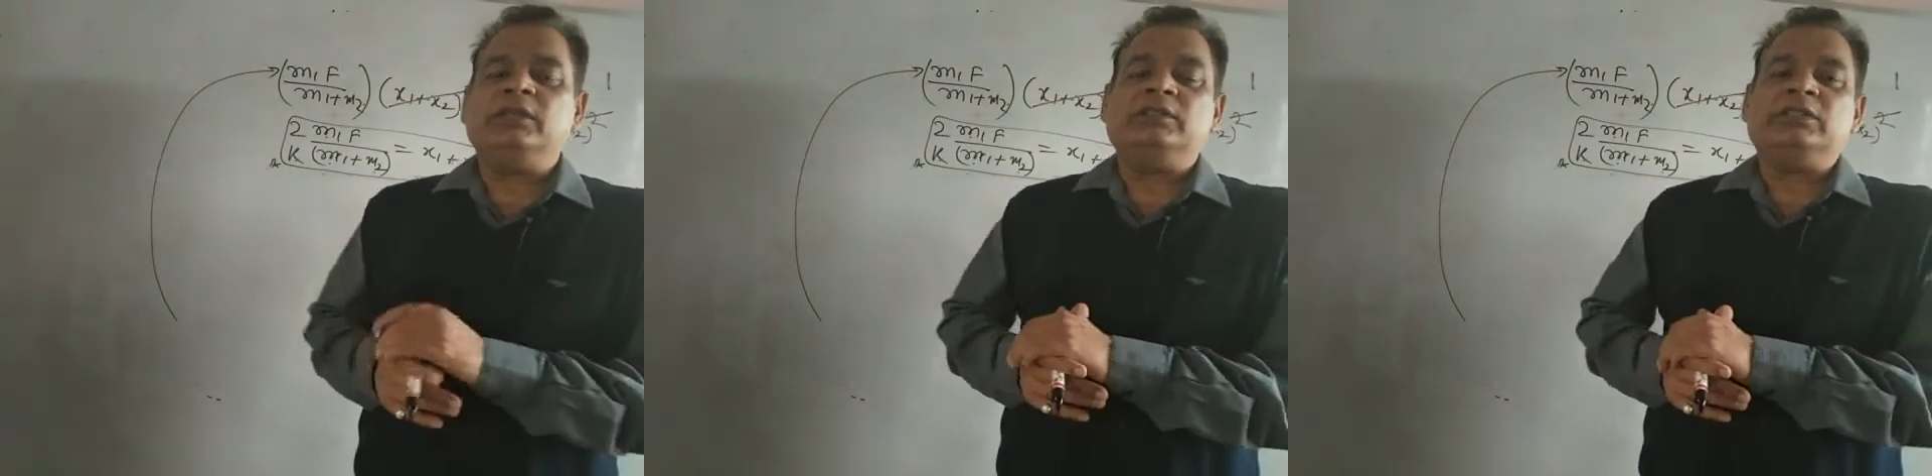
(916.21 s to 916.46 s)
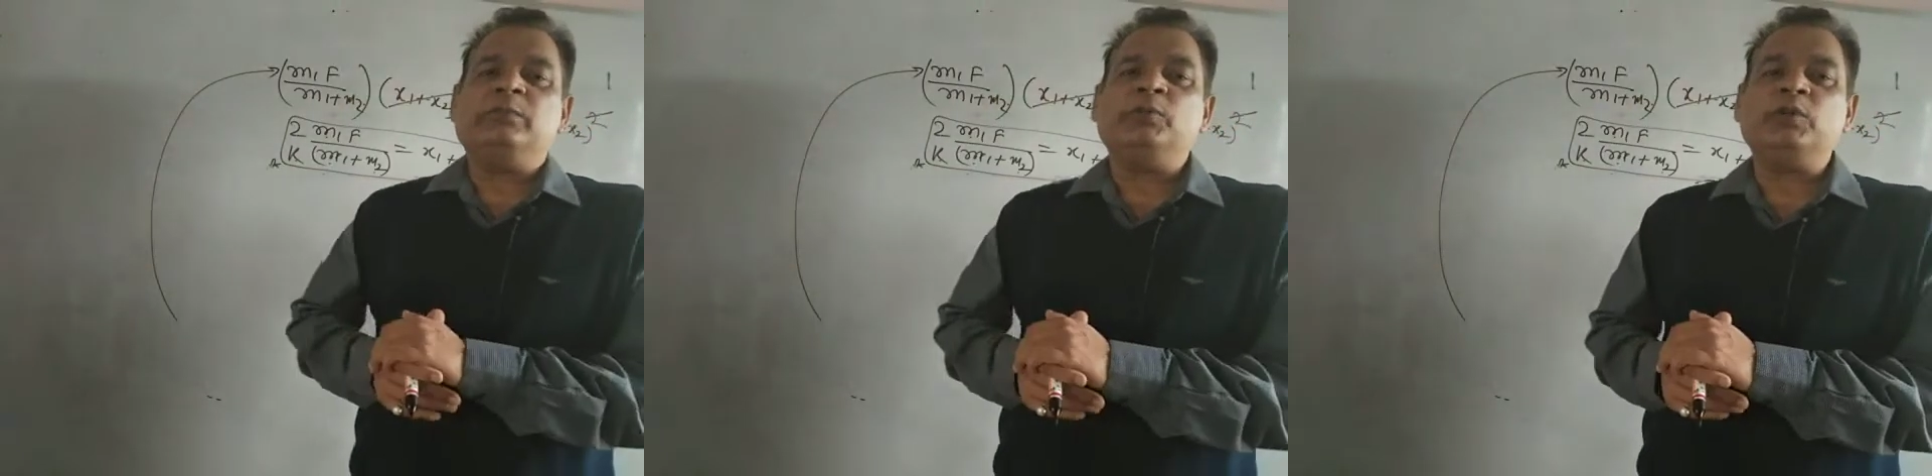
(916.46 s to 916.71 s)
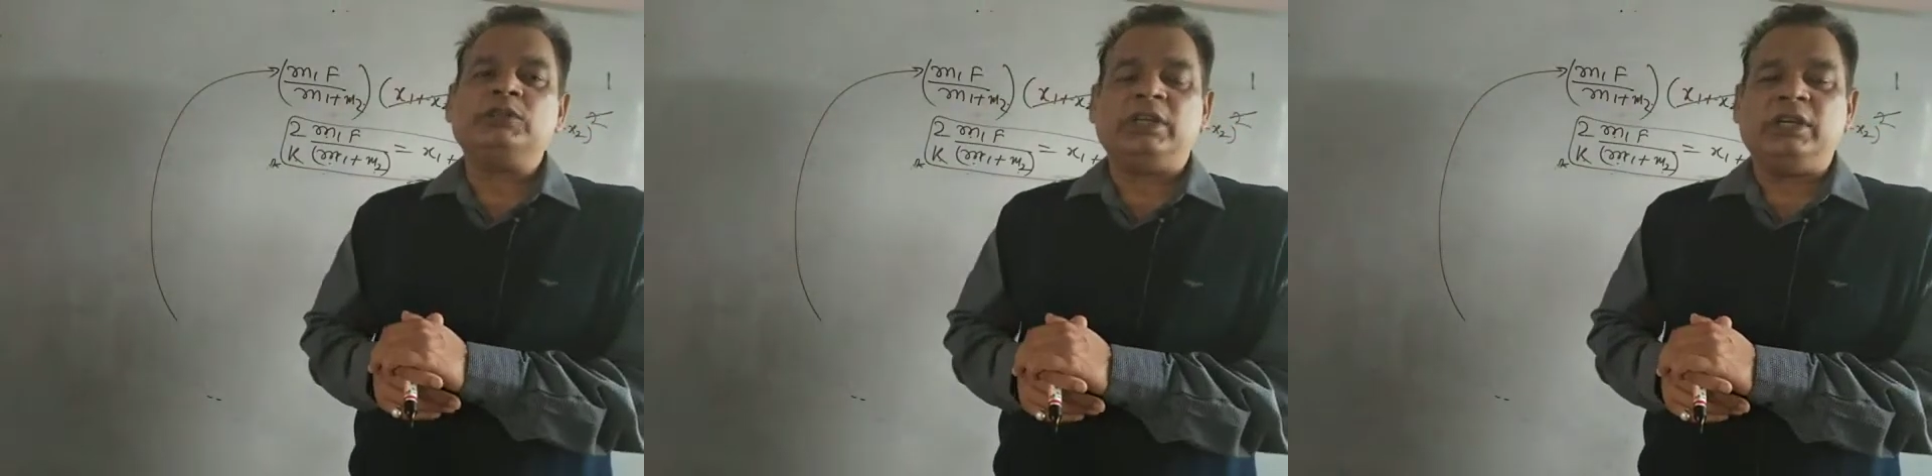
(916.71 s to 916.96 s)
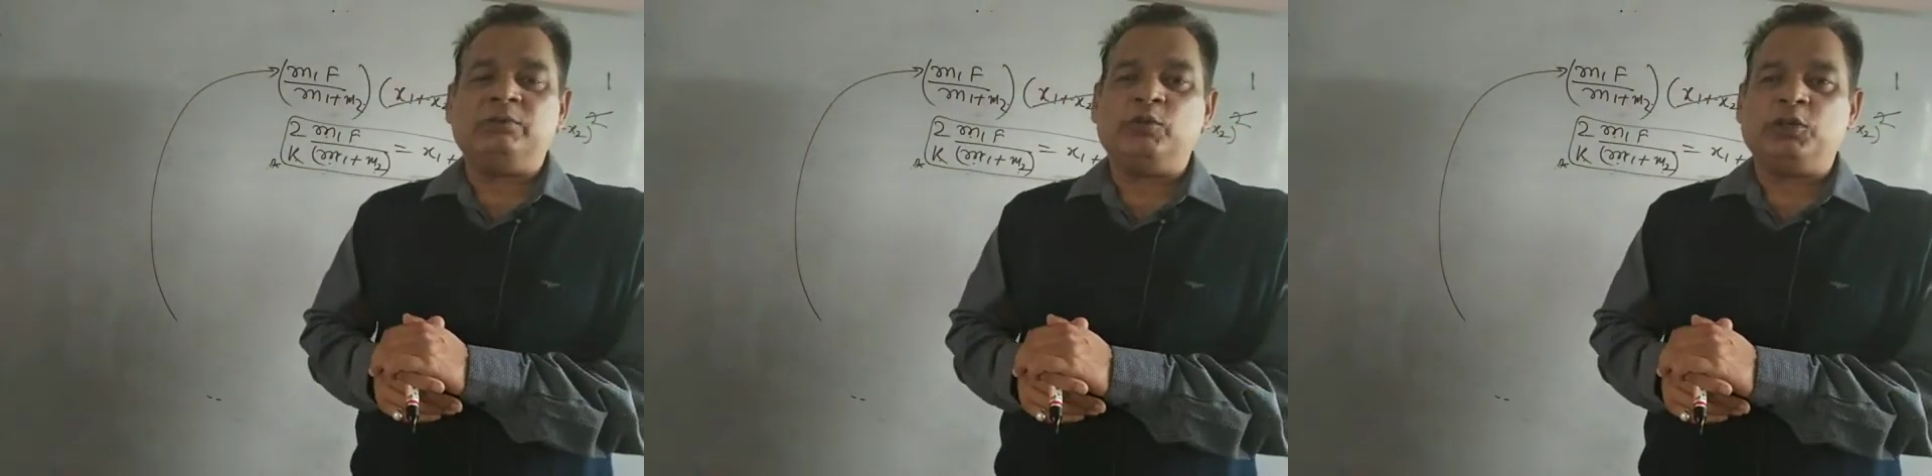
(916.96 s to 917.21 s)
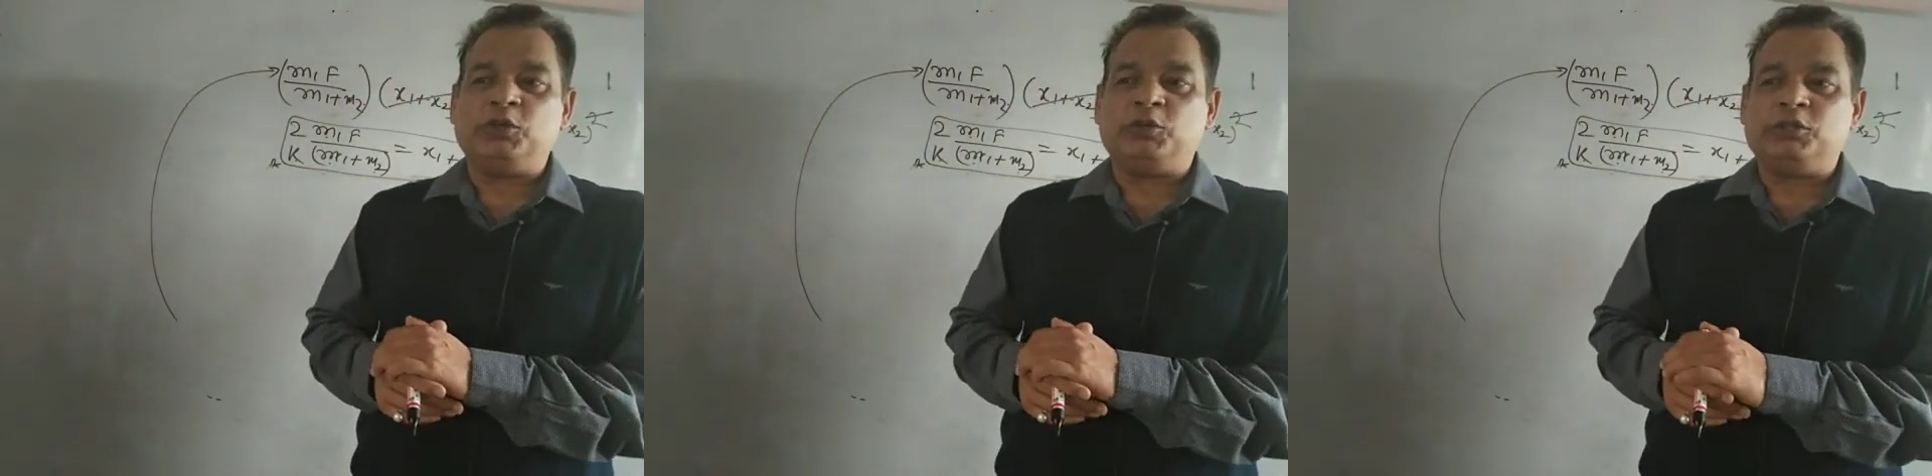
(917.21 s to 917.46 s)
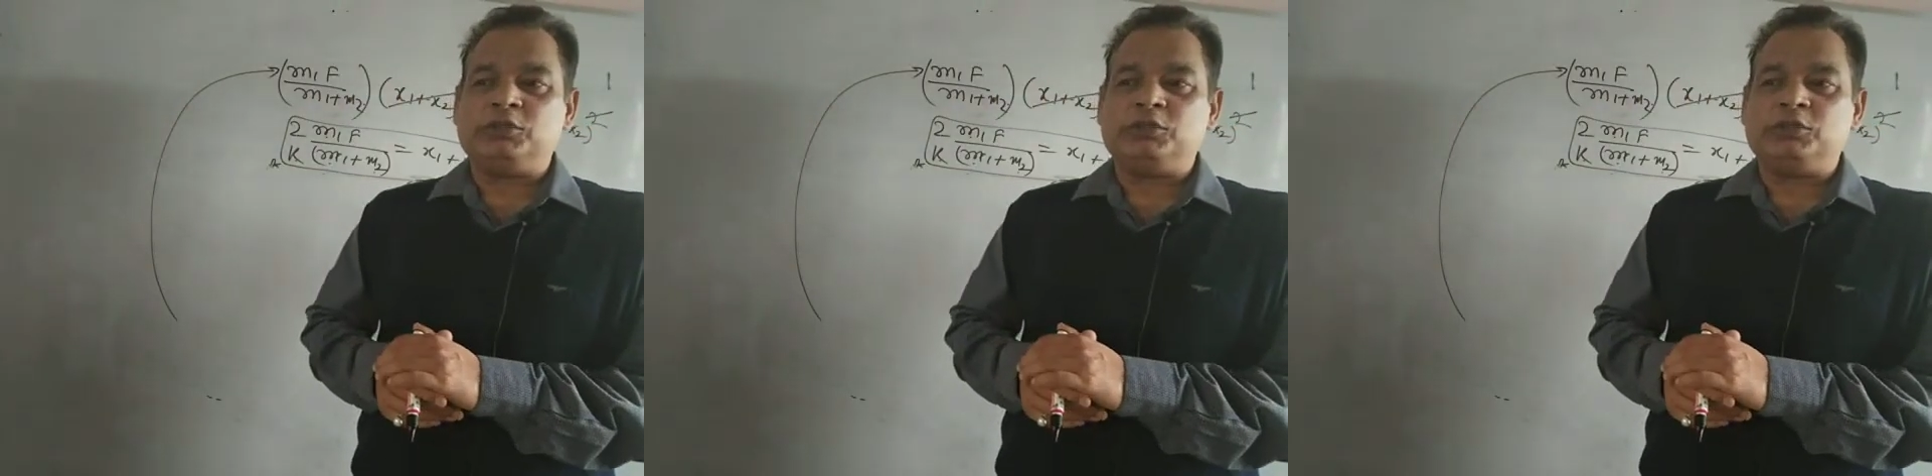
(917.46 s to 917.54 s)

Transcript: in some books m2